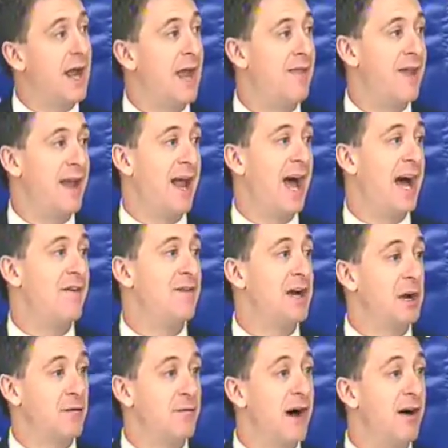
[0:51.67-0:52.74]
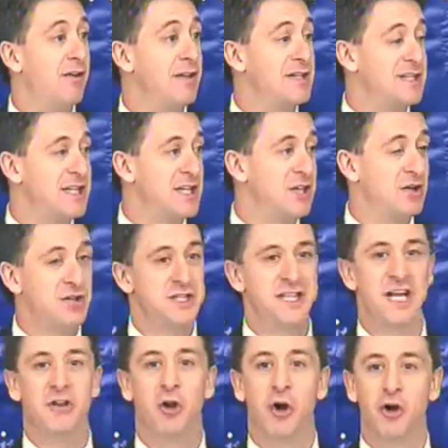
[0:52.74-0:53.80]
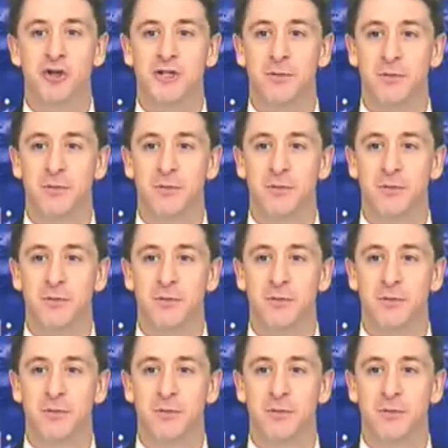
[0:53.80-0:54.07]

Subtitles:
and then having our volunteers send large